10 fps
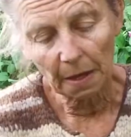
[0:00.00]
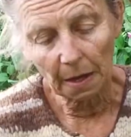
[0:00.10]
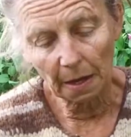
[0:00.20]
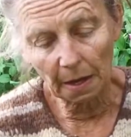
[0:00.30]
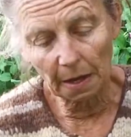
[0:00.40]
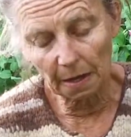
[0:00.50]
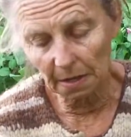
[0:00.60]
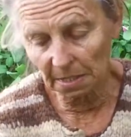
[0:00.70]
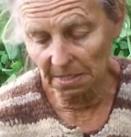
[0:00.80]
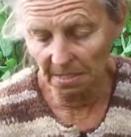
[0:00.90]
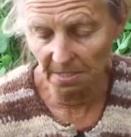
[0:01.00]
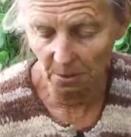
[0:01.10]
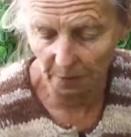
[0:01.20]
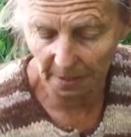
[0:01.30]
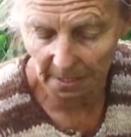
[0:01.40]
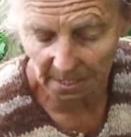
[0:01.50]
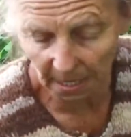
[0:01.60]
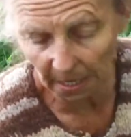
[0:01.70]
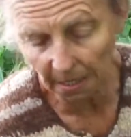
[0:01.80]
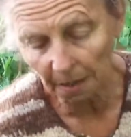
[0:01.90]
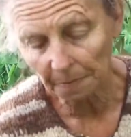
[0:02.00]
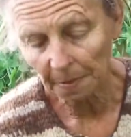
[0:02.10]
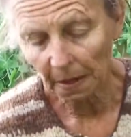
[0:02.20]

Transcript: uh, consist of a container,